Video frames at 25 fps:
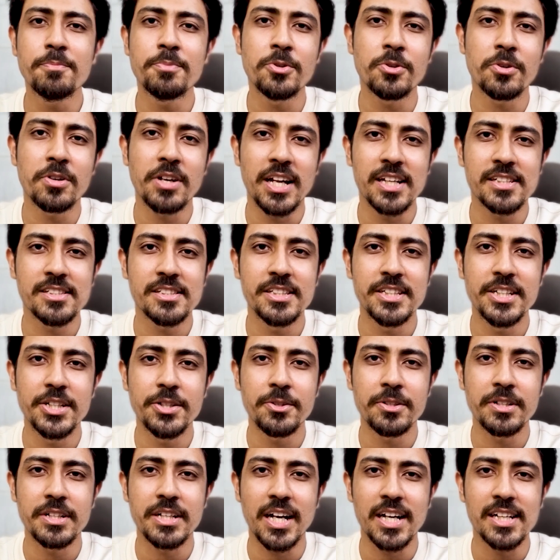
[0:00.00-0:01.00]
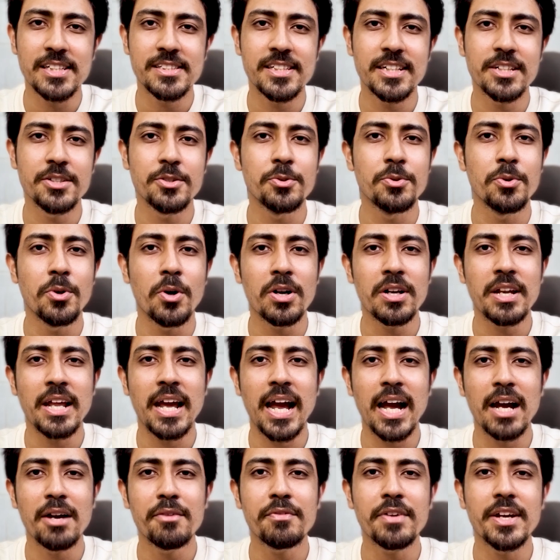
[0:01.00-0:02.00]
procrastinate on tasks that do not
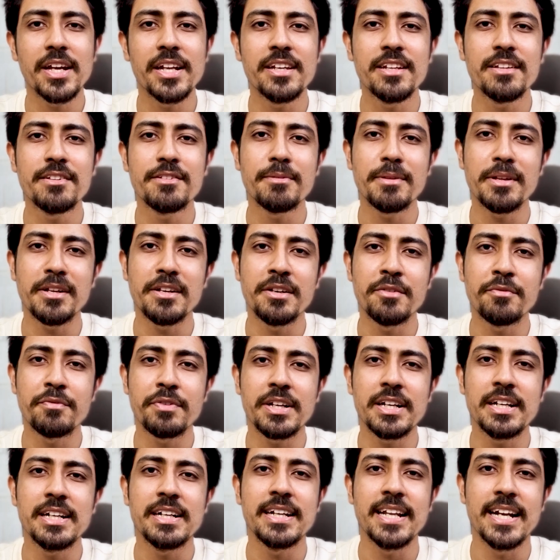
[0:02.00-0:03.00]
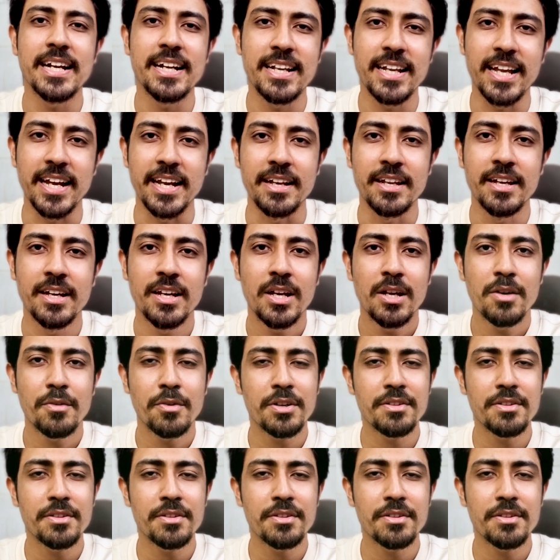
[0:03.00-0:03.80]
have any significant deadline. For